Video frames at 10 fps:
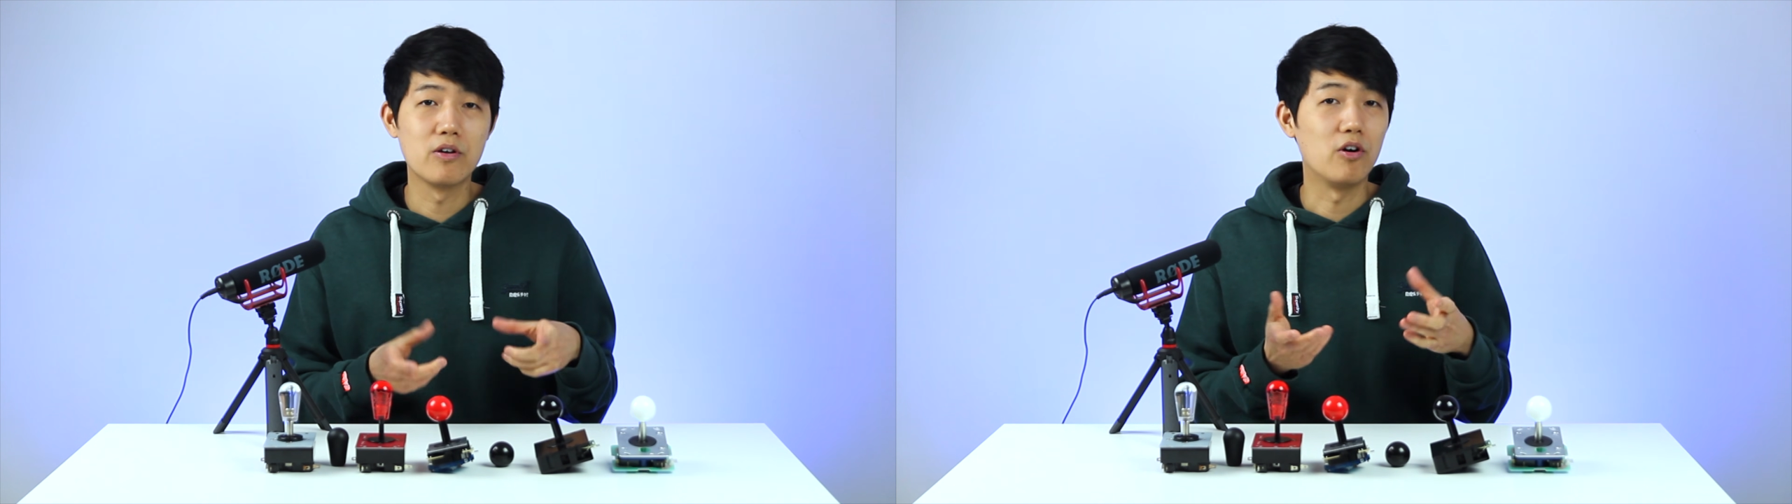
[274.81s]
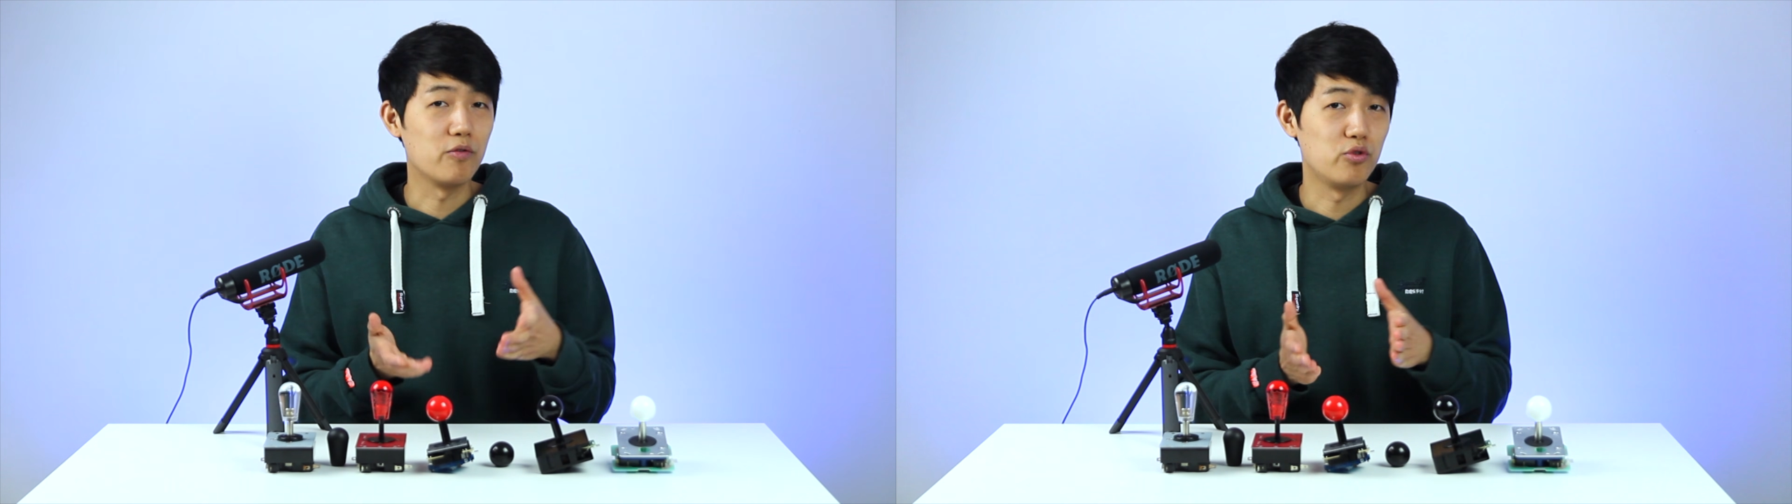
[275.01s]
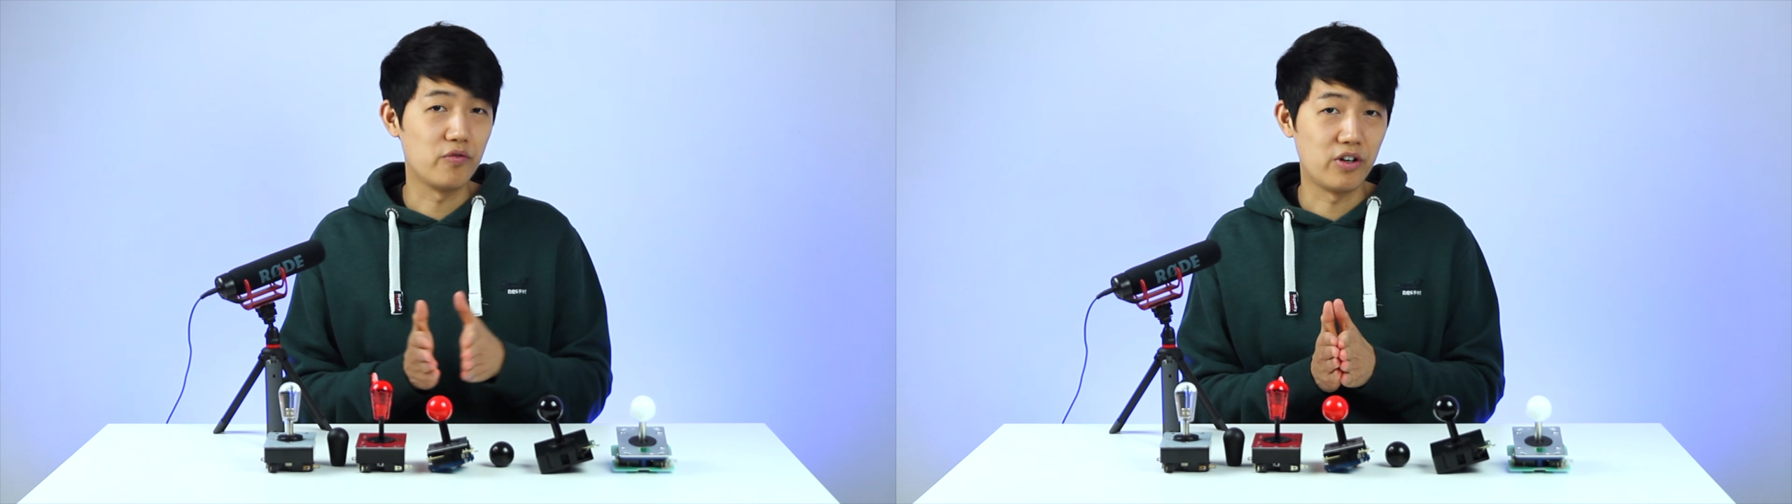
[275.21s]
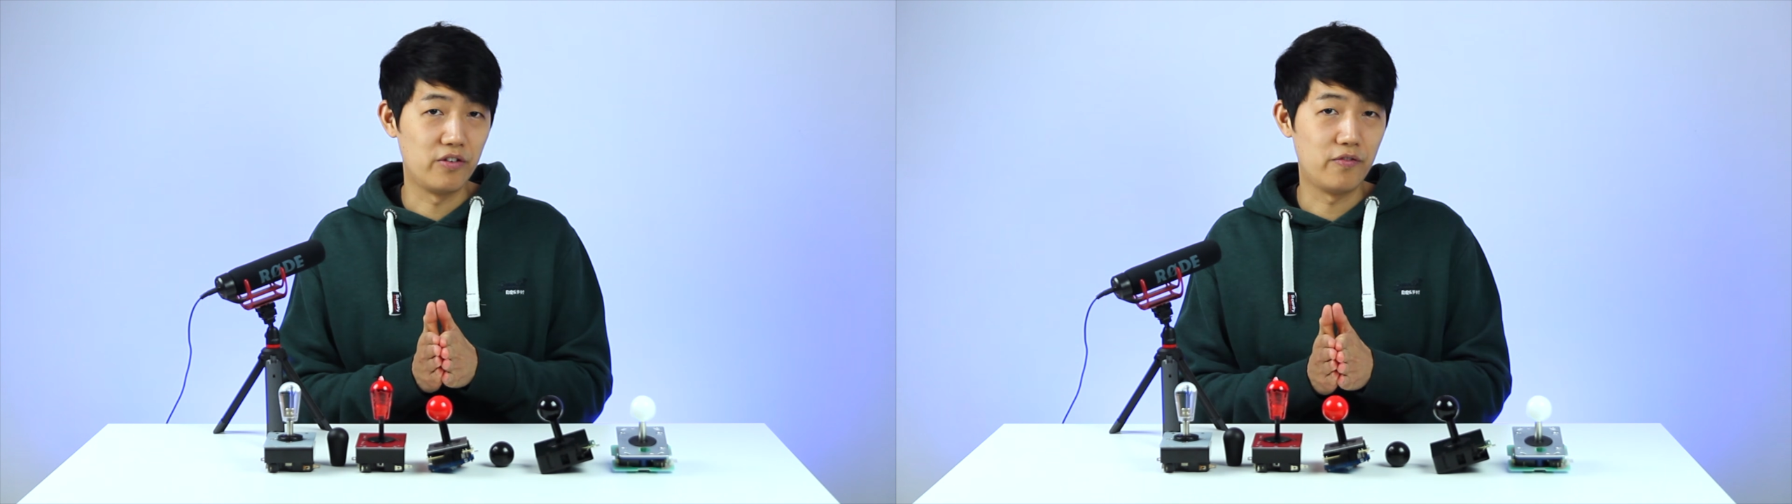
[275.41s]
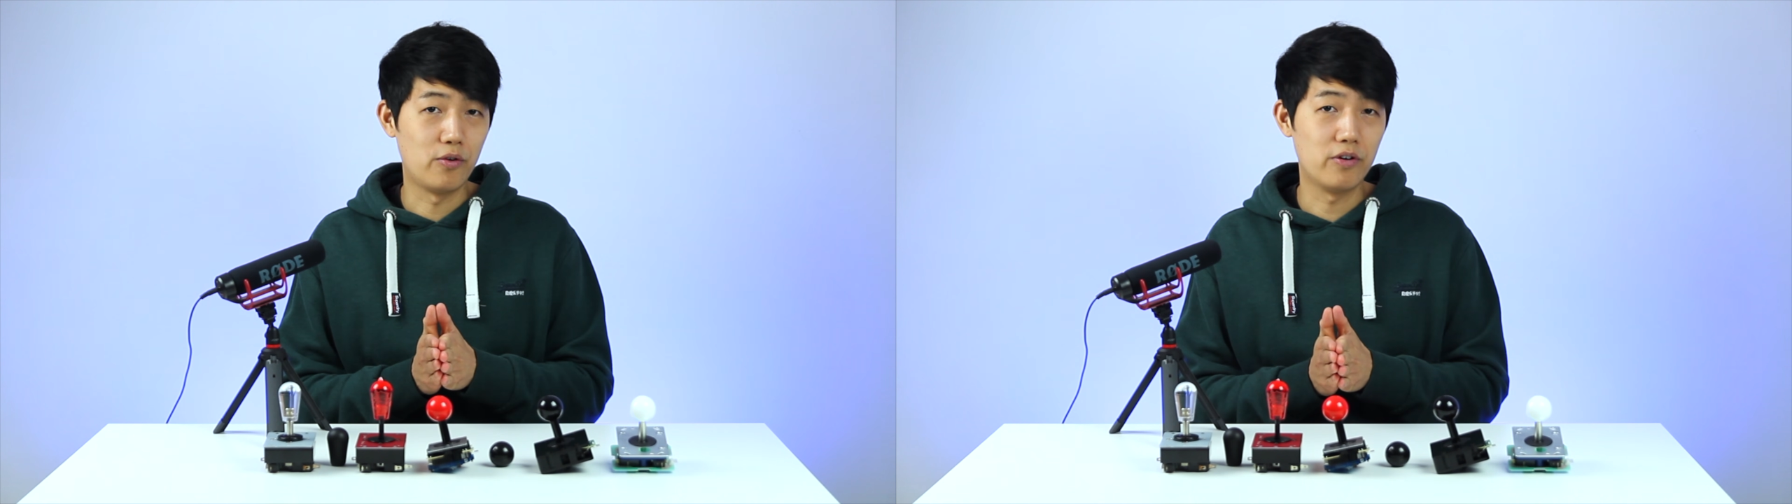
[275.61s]
of Street Fighter
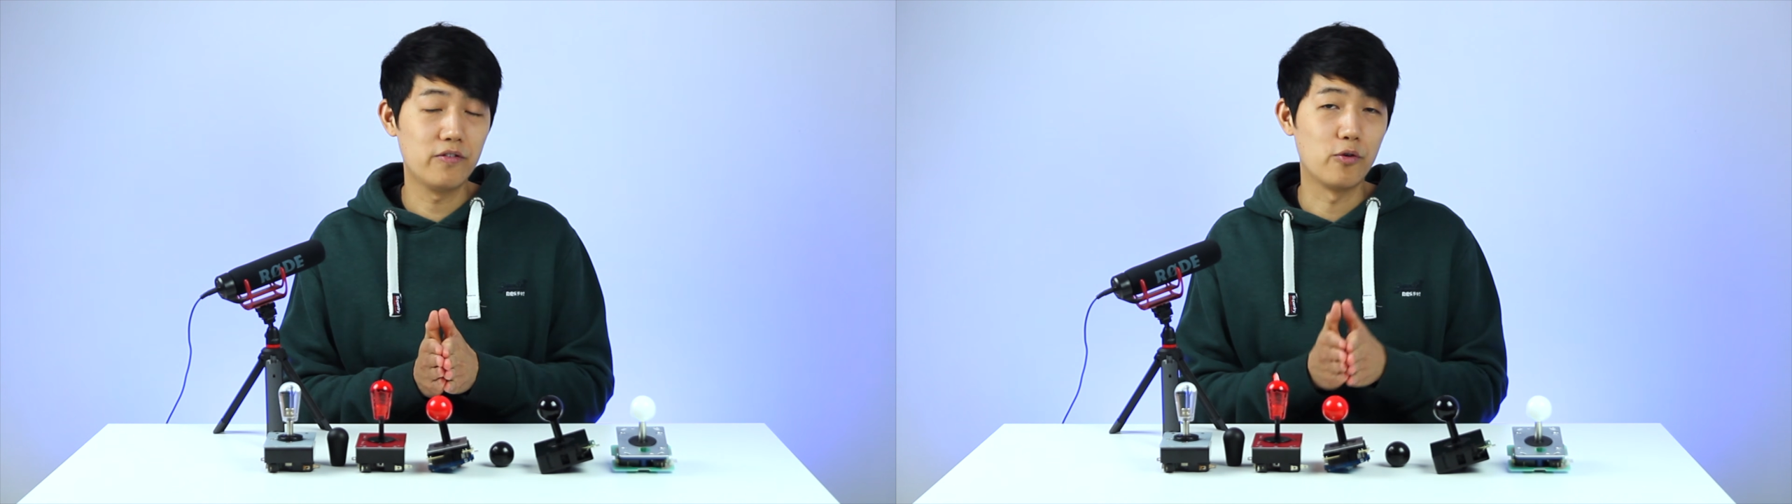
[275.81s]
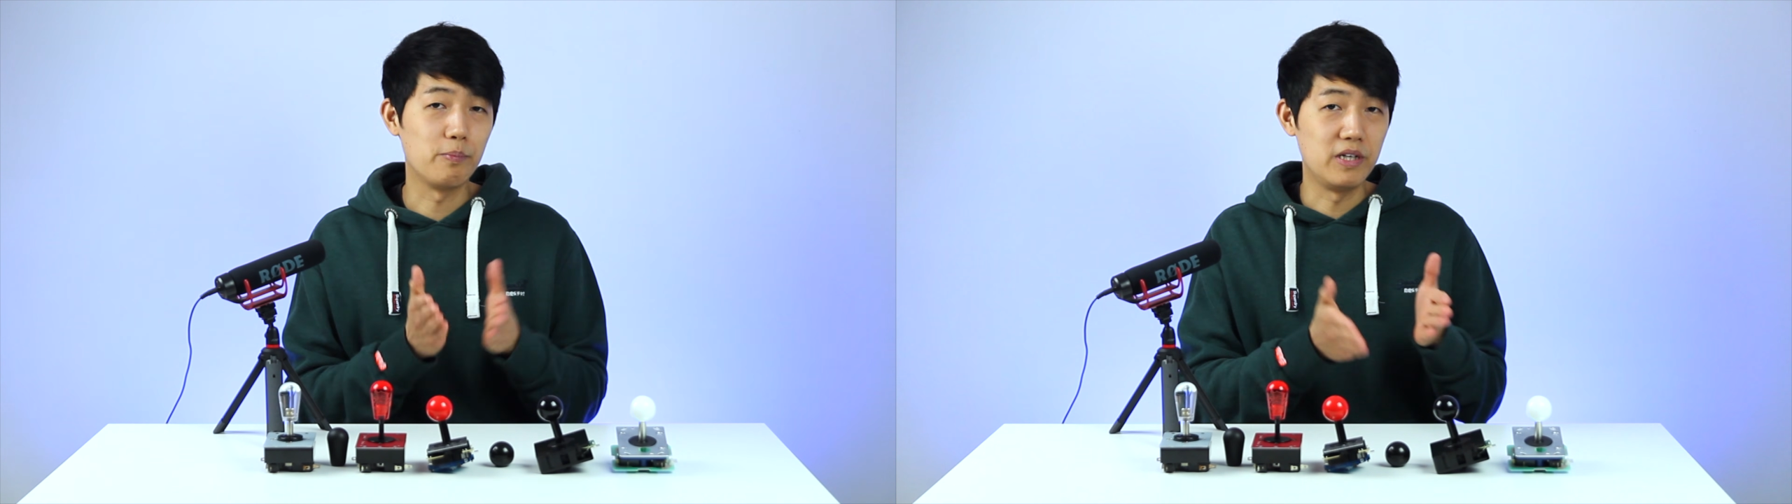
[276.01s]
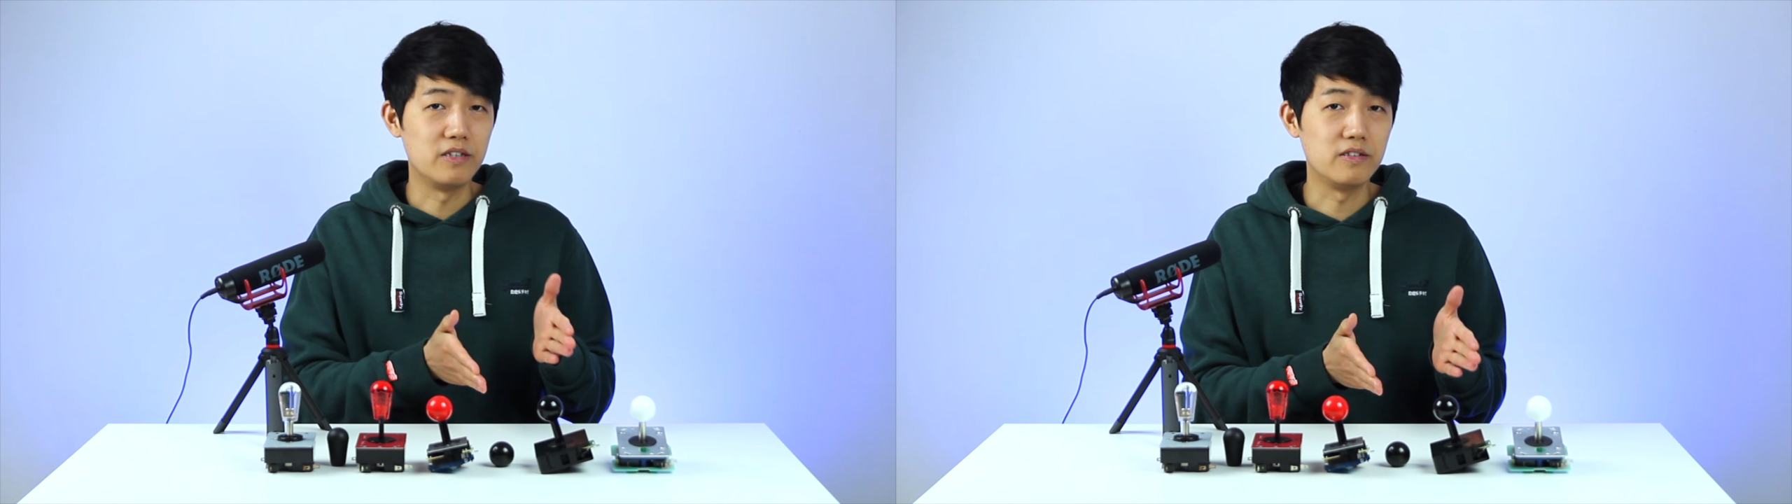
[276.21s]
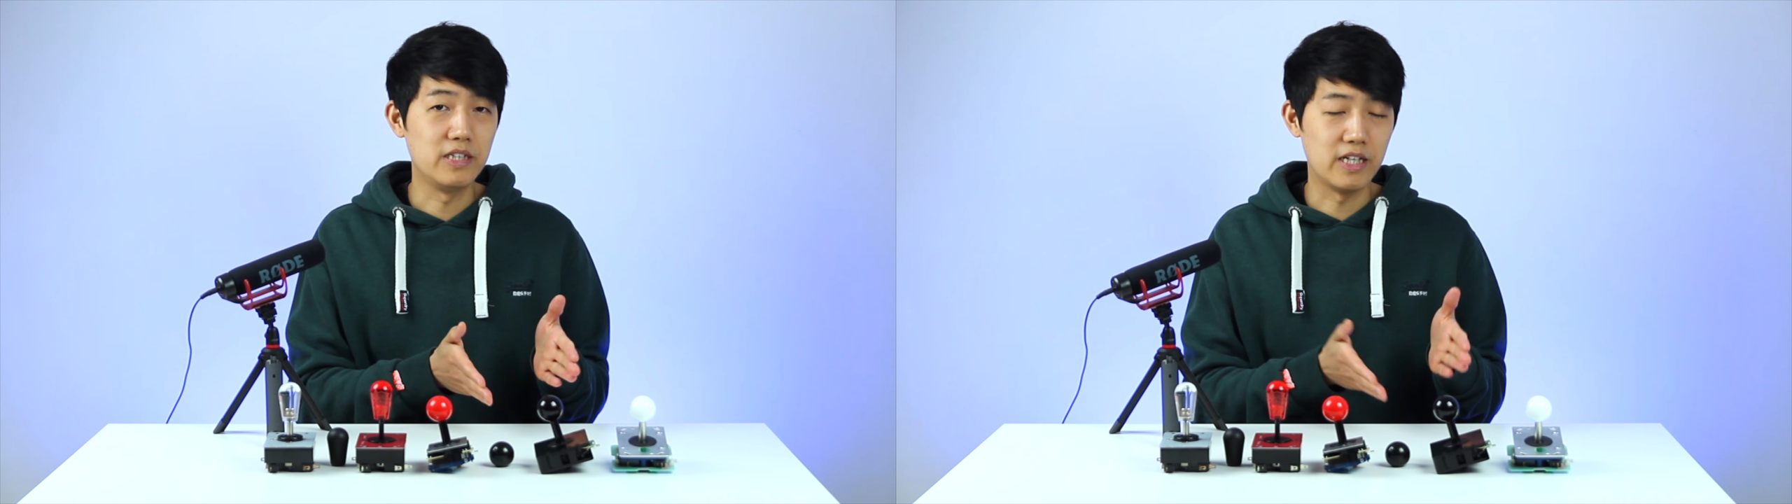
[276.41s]
4 for PC,